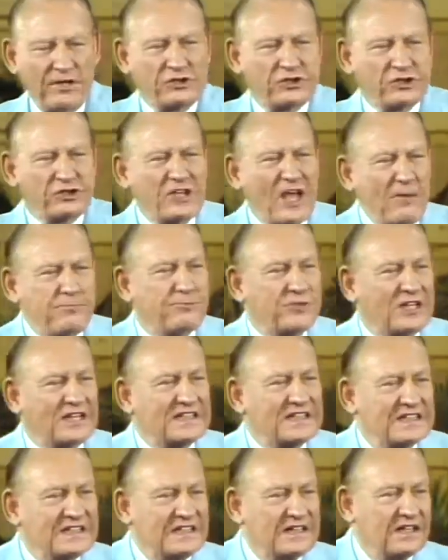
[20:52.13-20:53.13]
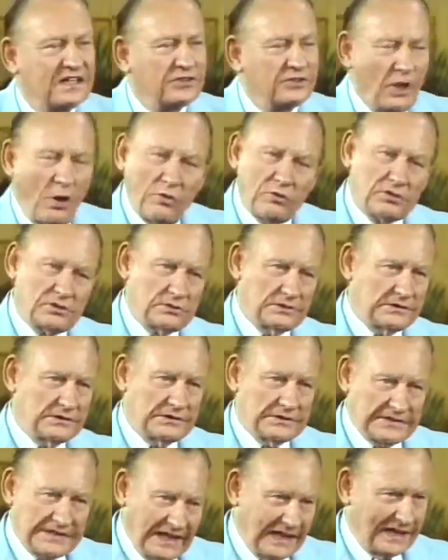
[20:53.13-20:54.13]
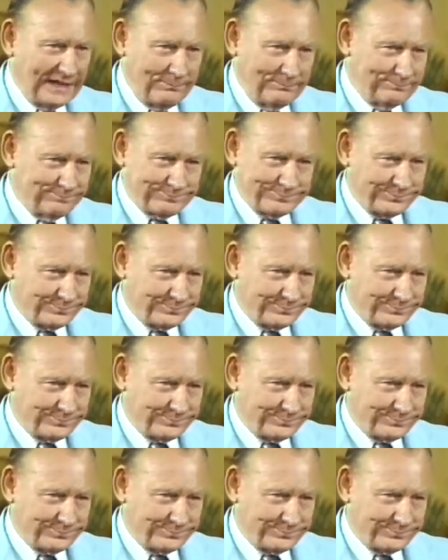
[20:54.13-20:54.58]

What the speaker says: subject. Don't kill him.